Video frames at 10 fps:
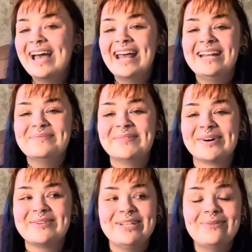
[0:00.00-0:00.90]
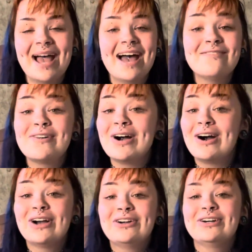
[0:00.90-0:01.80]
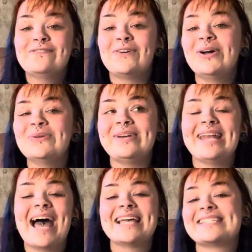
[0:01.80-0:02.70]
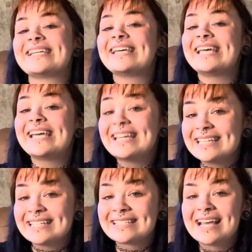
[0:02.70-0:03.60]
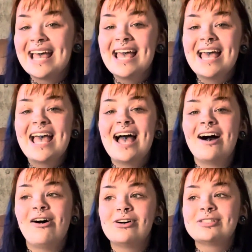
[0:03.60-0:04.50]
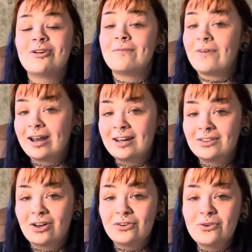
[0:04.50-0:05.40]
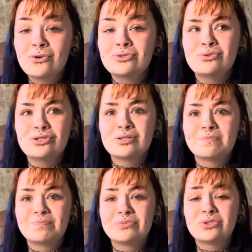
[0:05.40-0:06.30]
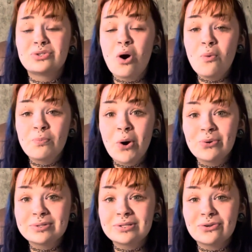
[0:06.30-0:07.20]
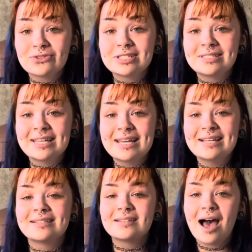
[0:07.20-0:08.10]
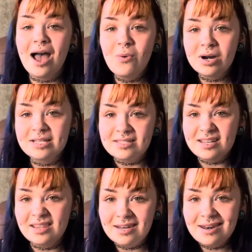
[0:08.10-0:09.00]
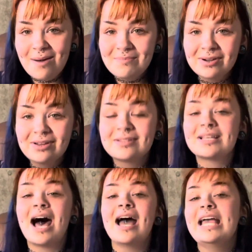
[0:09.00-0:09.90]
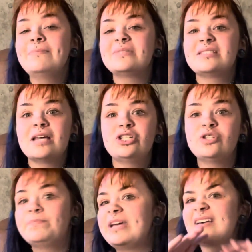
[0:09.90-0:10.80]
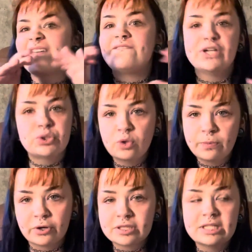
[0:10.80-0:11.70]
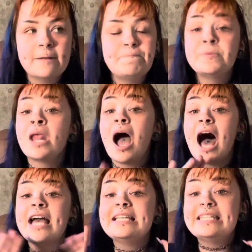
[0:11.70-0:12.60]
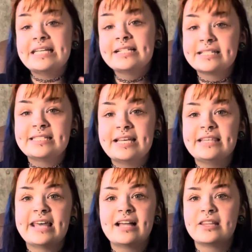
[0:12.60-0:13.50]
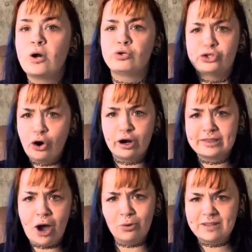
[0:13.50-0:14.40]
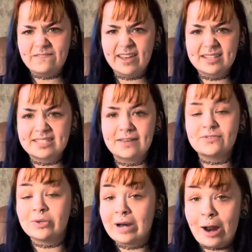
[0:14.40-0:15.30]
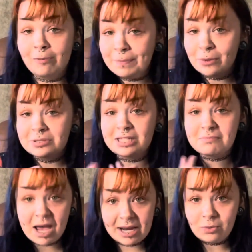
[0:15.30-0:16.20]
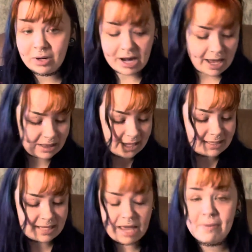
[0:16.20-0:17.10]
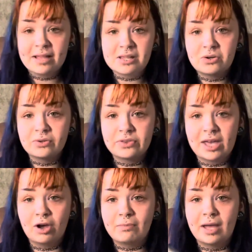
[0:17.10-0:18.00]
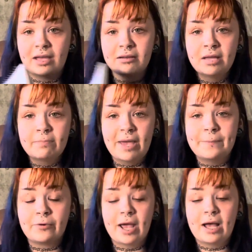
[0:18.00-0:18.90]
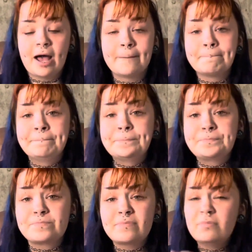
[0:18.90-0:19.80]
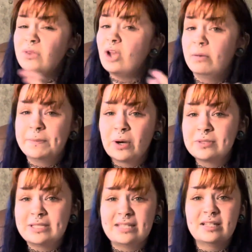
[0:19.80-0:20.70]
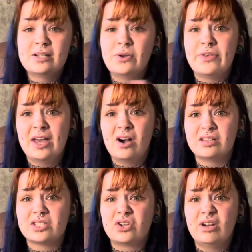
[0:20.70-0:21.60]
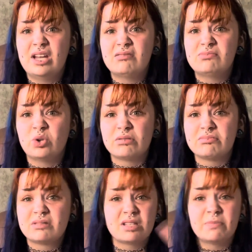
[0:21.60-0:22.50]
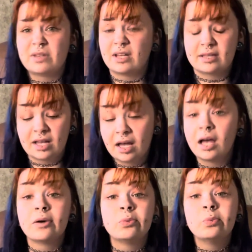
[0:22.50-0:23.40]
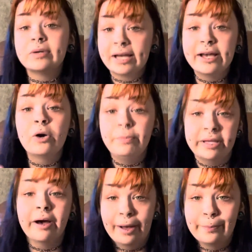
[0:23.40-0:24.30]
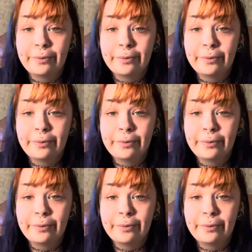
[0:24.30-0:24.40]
anymore. You have a good following as it is. Also, I'm finding a lot of girls who just don't post their receipts. I want to see the numbers. I am such a big like visual person. I need to see that little chart that OnlyFans gives you. And I'll be posting mine when I like say my little thing on my paper I got. I'll be posting the little thing on the screen or something like that. It'll be up.